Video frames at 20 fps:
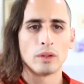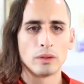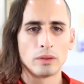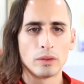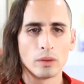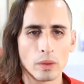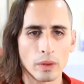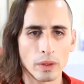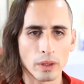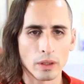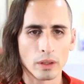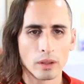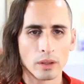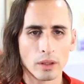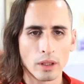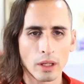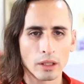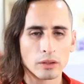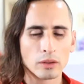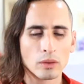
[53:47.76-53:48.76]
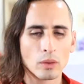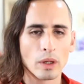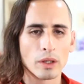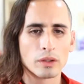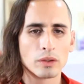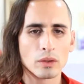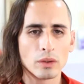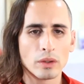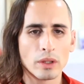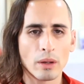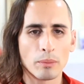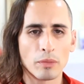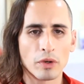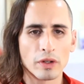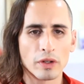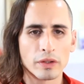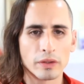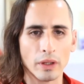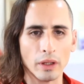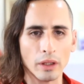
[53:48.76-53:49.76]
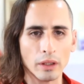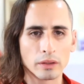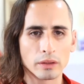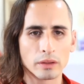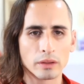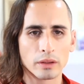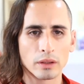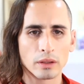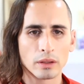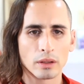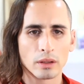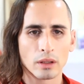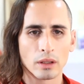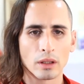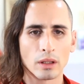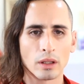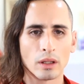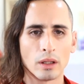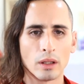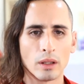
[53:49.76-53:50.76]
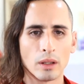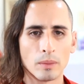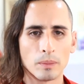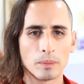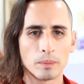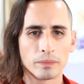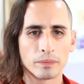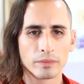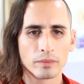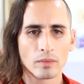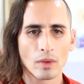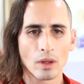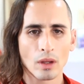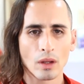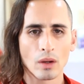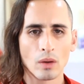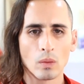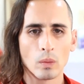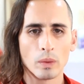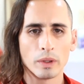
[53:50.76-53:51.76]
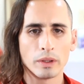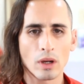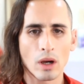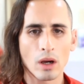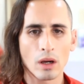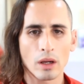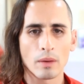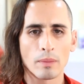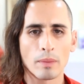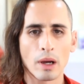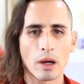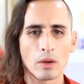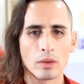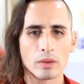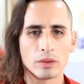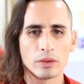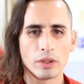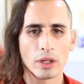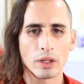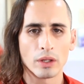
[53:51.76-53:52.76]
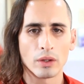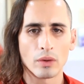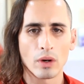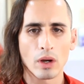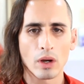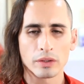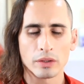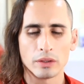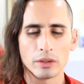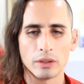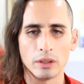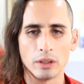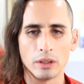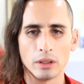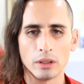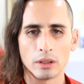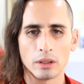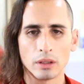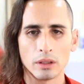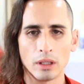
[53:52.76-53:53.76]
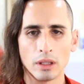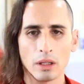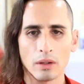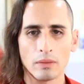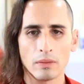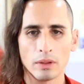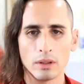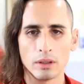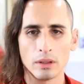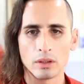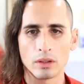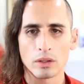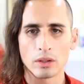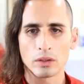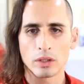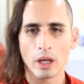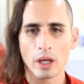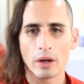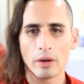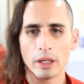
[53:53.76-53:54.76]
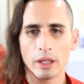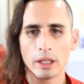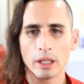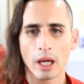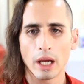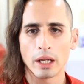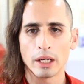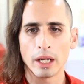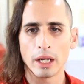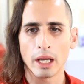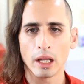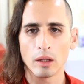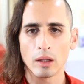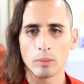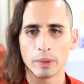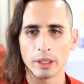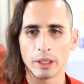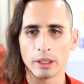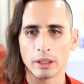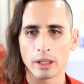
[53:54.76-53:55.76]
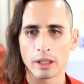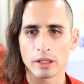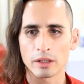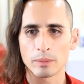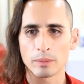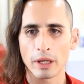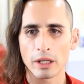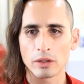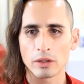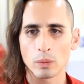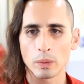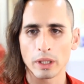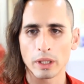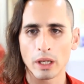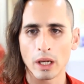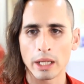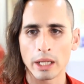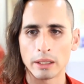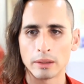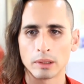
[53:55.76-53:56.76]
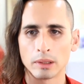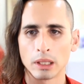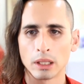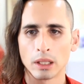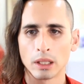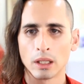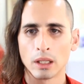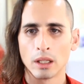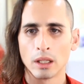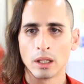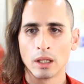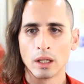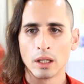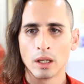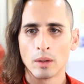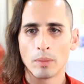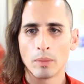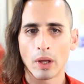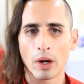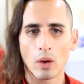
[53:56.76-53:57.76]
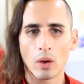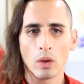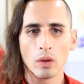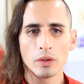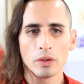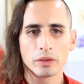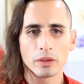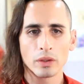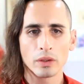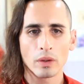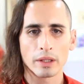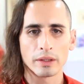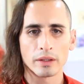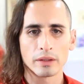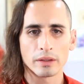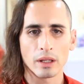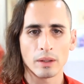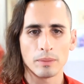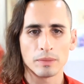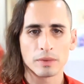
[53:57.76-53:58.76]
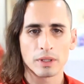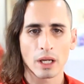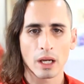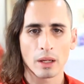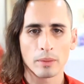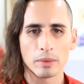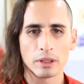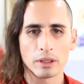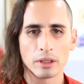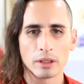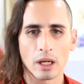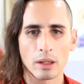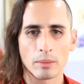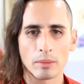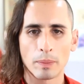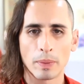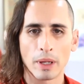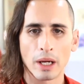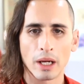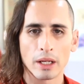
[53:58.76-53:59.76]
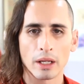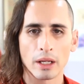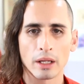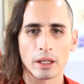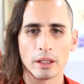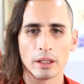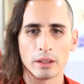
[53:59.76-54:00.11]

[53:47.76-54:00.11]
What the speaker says: to the next question, number 6. We talk about generosity, giving, sharing, and helping as best we can. But also at the same time in the Dhammapada it